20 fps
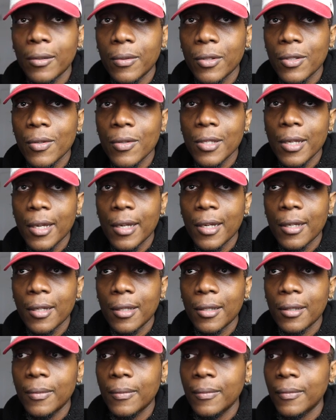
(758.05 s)
which was like
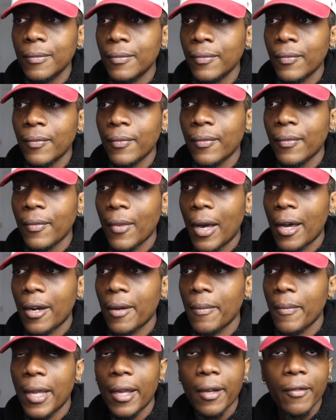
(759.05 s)
how
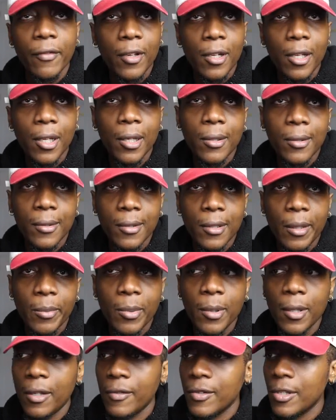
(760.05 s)
to make a video, I
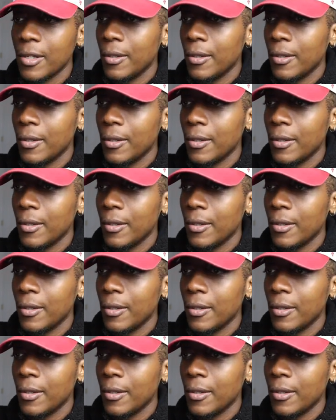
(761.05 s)
believe